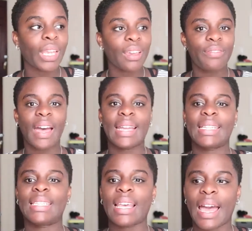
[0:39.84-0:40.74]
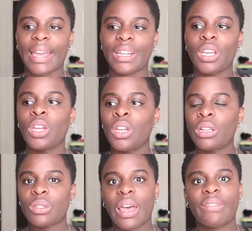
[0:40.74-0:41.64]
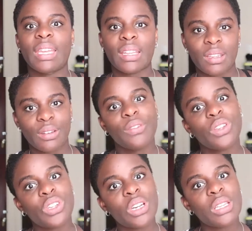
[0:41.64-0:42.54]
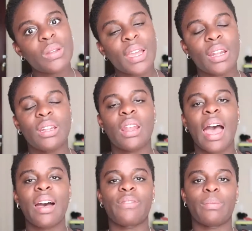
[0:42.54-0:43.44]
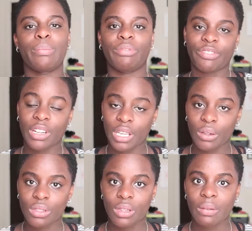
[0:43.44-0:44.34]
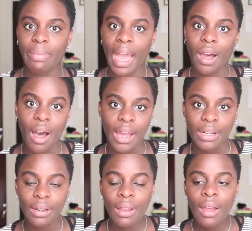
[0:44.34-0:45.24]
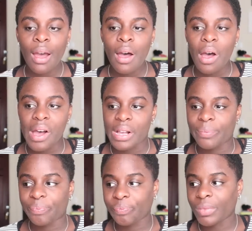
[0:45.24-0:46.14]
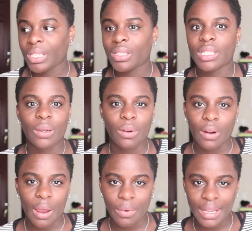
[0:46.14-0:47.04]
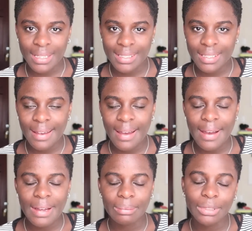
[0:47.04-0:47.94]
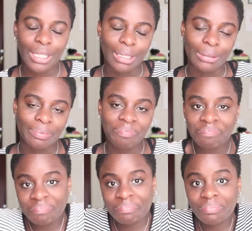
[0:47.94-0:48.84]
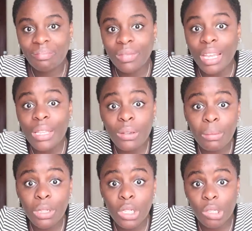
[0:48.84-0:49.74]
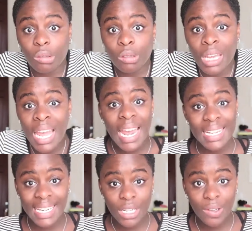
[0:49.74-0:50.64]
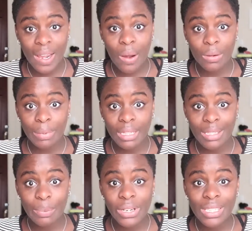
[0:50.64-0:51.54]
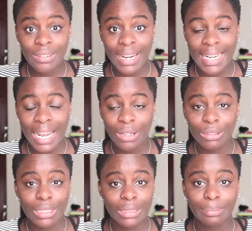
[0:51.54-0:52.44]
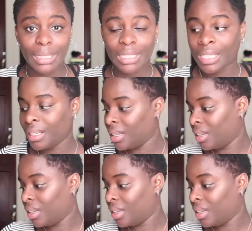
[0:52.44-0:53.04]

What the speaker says: I decide to have kids in the future, so I could have a video to look back on to see where I was. So that's what I'm gonna do. I didn't know I would be this person right now to be